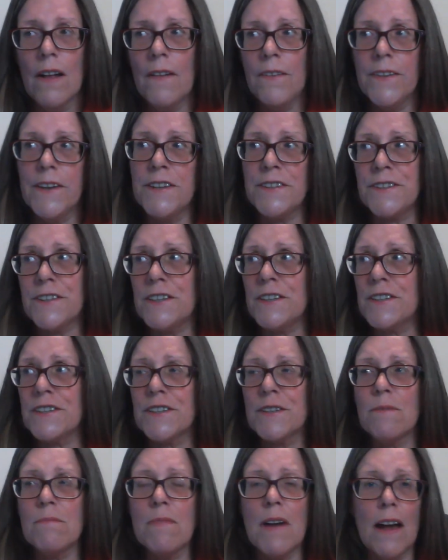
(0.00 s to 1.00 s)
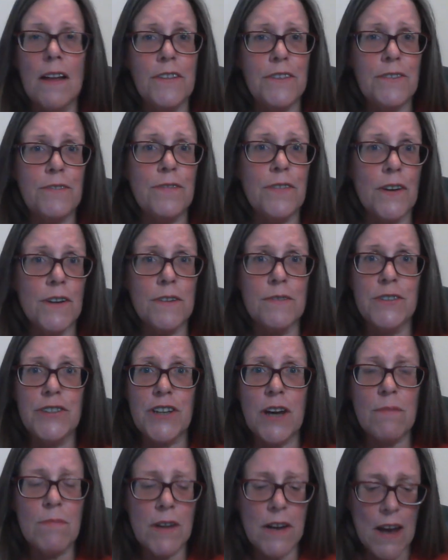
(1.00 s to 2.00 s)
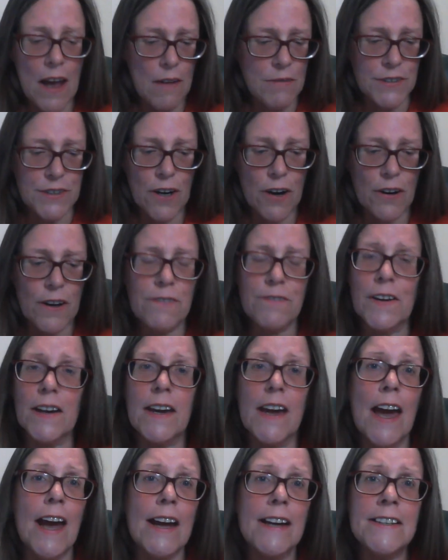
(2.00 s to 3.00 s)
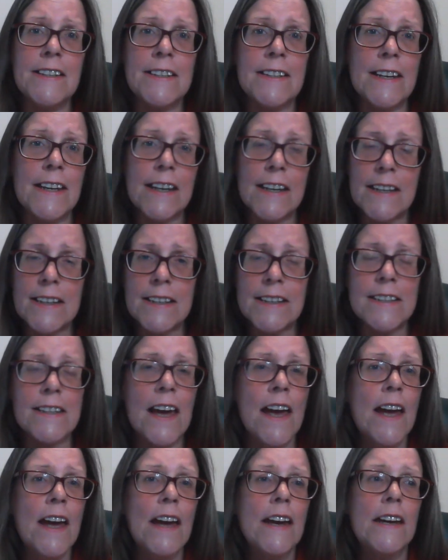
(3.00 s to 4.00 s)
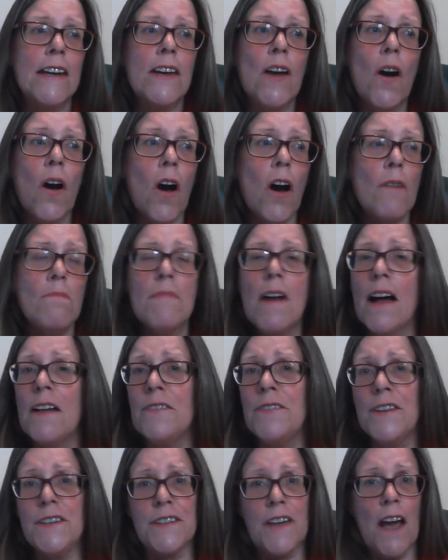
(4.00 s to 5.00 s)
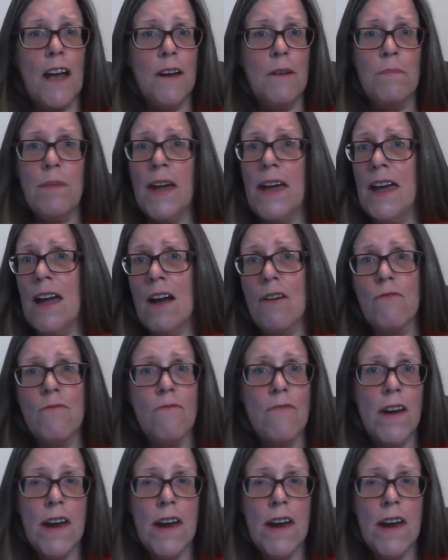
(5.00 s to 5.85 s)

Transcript: This is the month for Gemini, I'm sorry, for Cancerians. Your month is going to be an